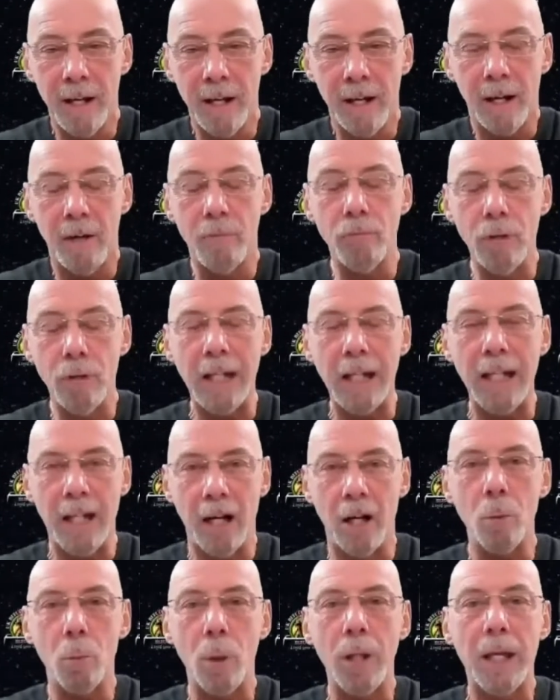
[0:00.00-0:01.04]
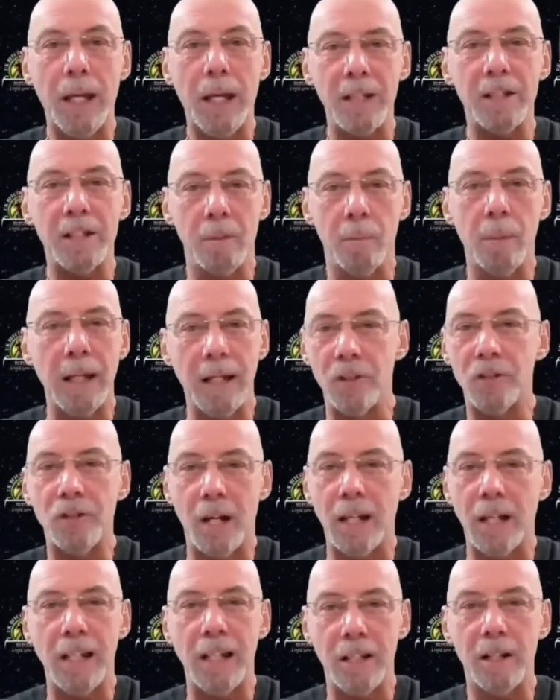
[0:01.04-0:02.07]
I really hope we get to meet and
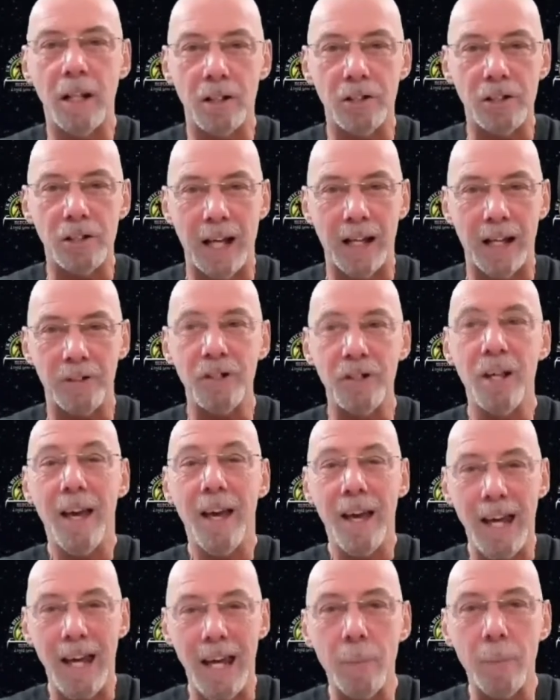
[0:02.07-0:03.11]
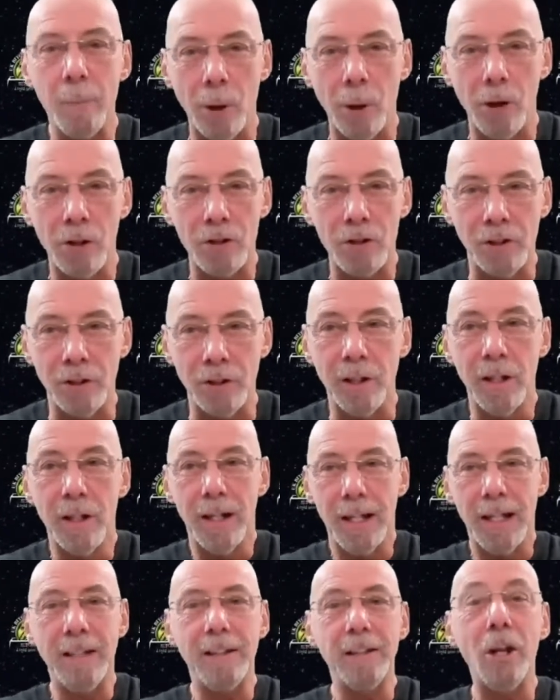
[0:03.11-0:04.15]
shake each other's hands in person
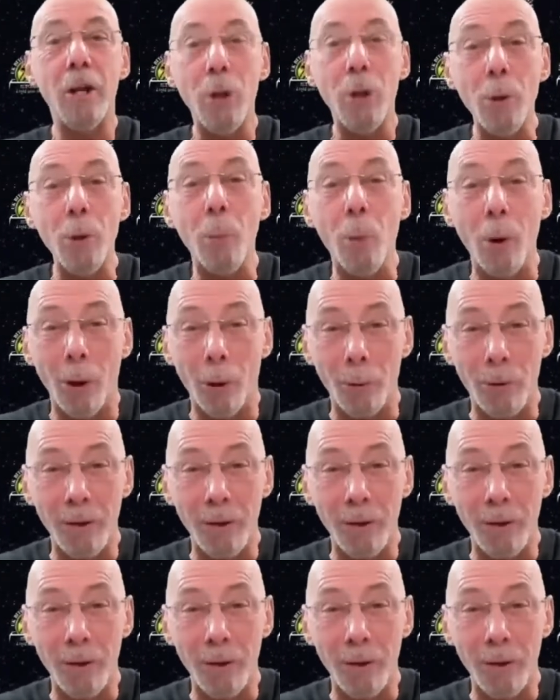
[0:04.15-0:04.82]
in the new and uh, world.